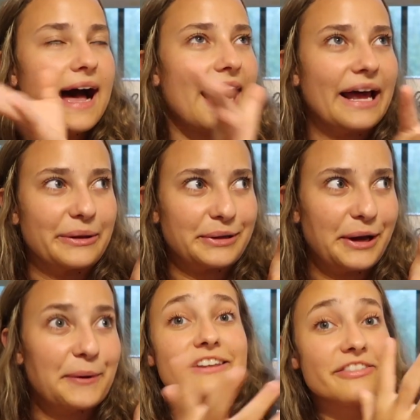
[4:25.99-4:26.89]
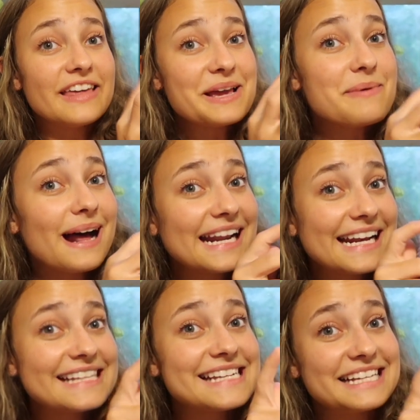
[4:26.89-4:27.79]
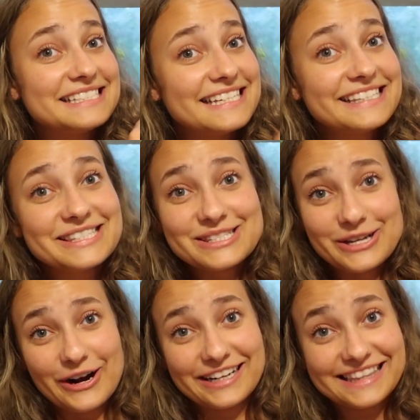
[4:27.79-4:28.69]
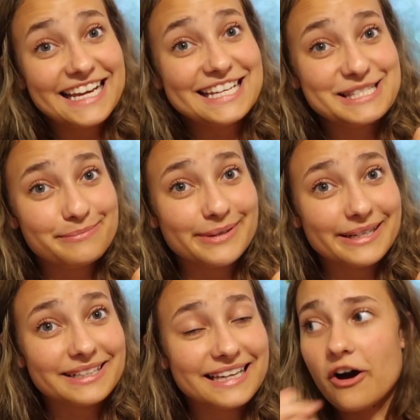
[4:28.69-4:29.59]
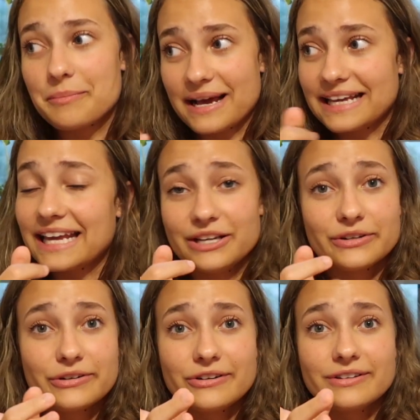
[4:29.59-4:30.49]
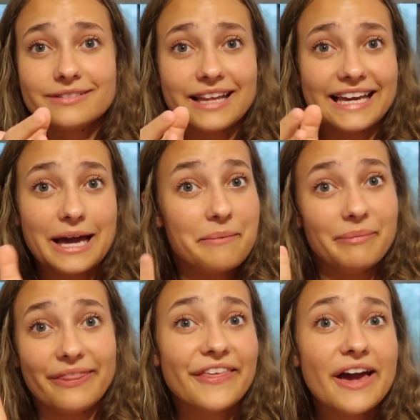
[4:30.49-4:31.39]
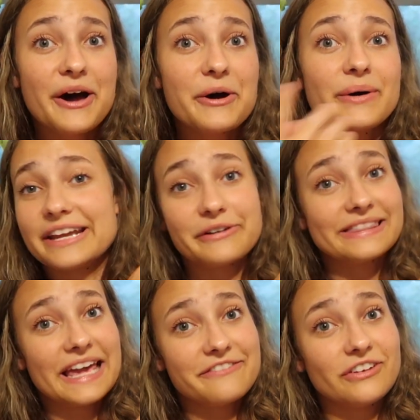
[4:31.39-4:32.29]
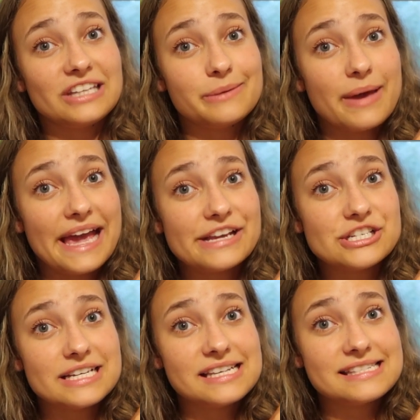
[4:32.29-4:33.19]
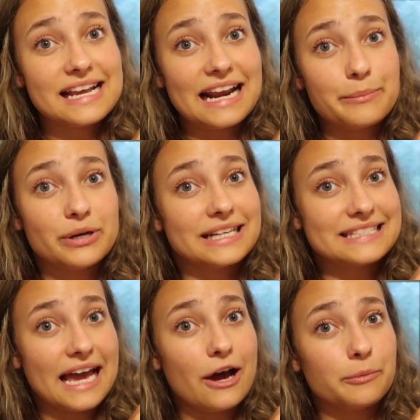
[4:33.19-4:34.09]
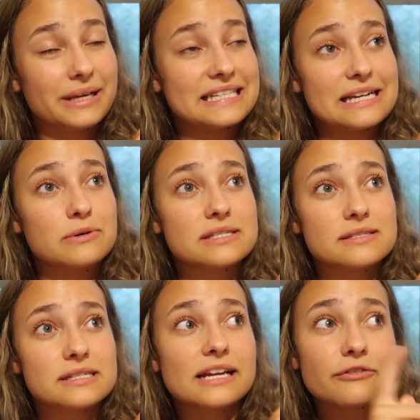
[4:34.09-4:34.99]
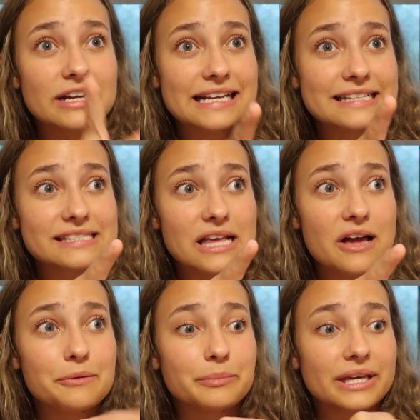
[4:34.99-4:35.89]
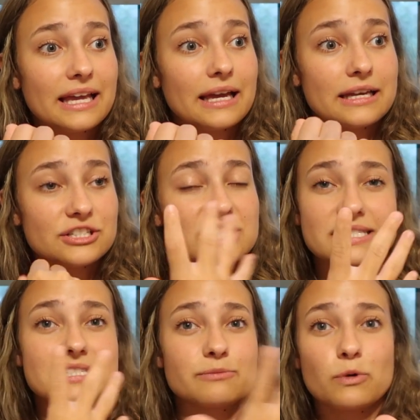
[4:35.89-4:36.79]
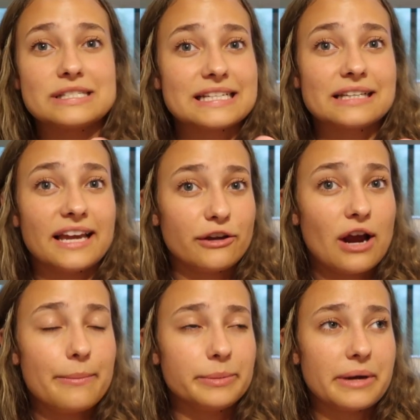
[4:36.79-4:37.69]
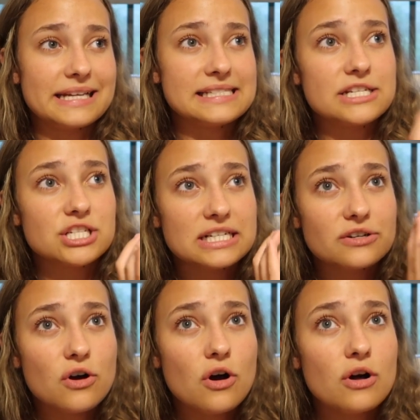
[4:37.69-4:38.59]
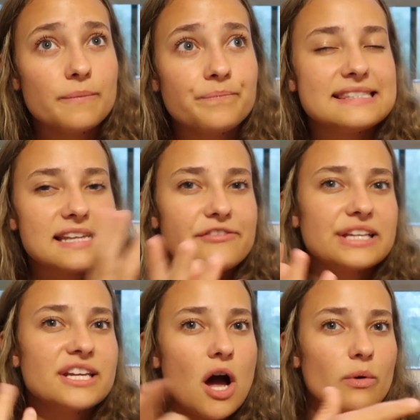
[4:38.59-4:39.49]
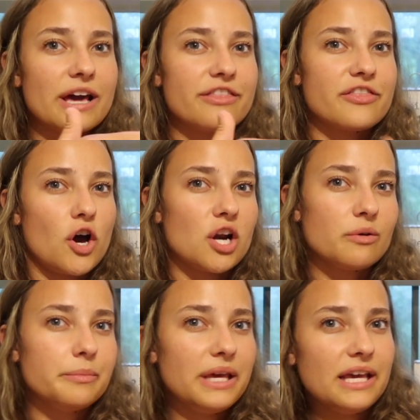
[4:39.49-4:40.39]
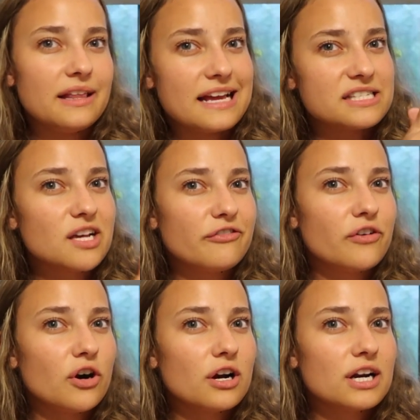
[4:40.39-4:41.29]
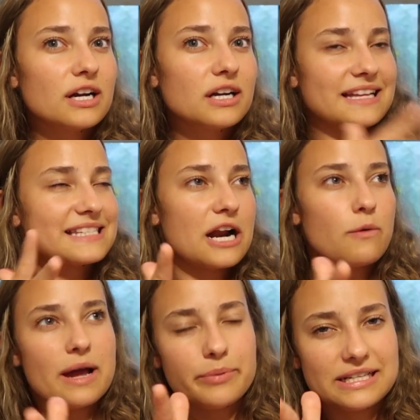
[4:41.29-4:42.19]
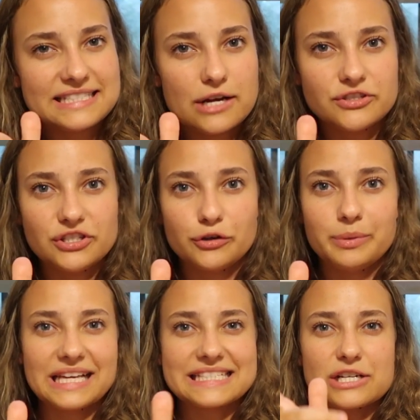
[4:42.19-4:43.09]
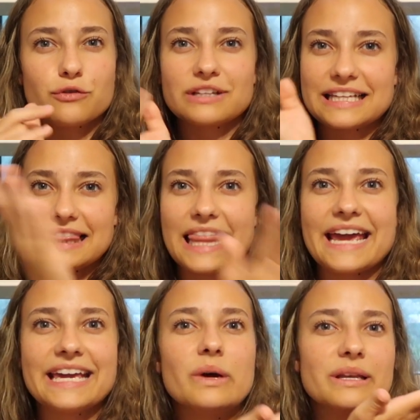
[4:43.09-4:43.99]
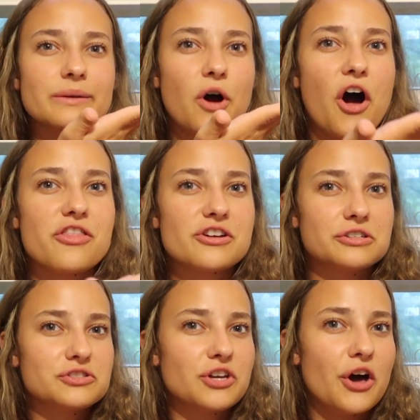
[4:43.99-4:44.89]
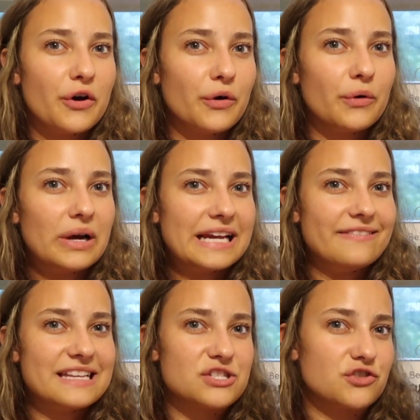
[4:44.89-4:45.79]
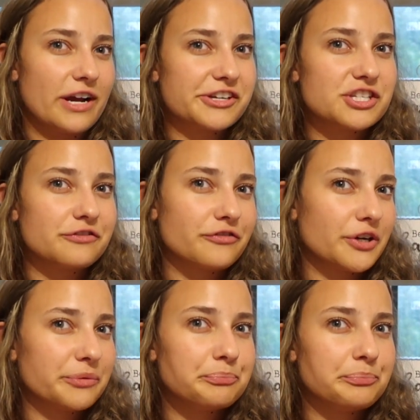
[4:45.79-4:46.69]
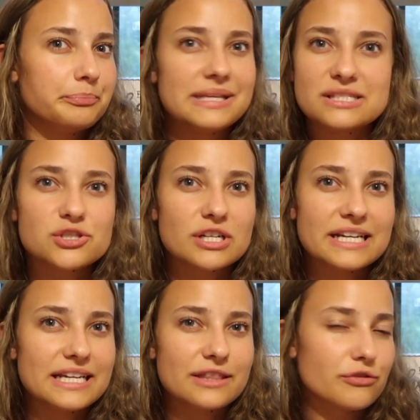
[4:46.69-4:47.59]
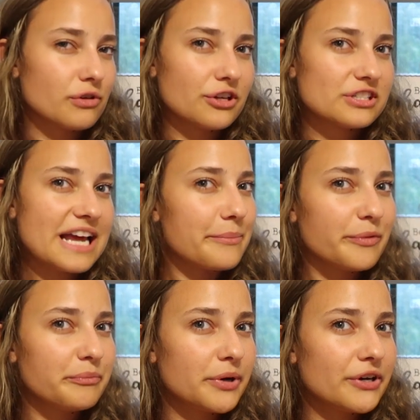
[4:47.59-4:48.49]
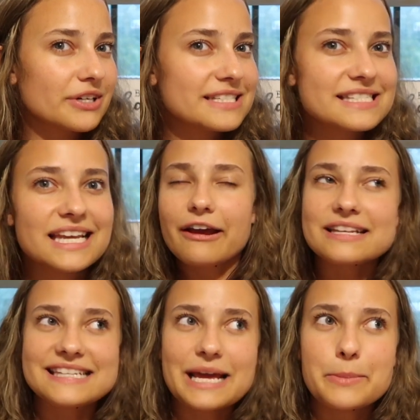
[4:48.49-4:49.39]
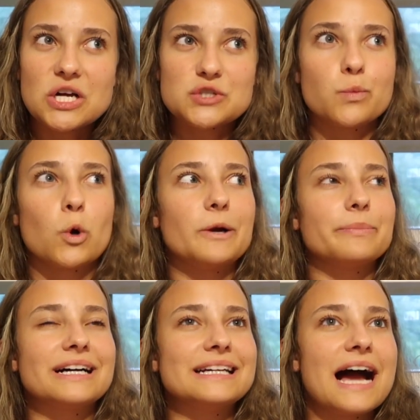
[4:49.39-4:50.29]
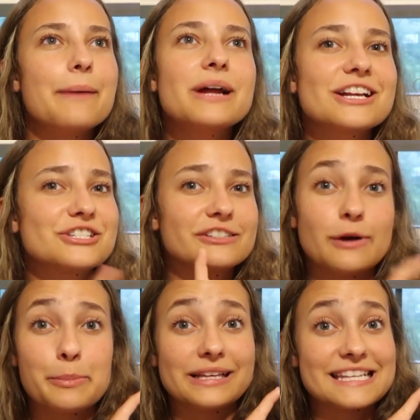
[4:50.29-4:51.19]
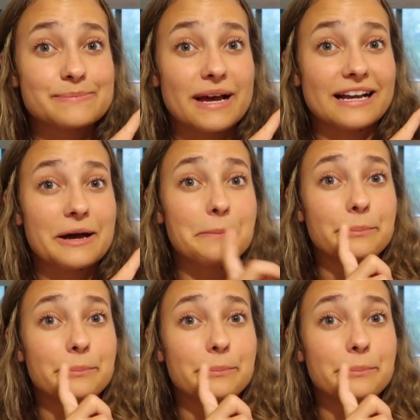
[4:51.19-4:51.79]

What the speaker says: I don't know. The thing about it is I did start this book on my Kindle like a month ago, and I read like 50 pages and I put it down because I was in a reading slump and just wasn't like grabbing my attention at all. It's definitely not what I thought it would be like so far. And that's kind of why I put it down too, because I don't really like when authors go in this direction for mystery thriller type of books. Can't say much more, but I'm not sure if I'll pick this back up,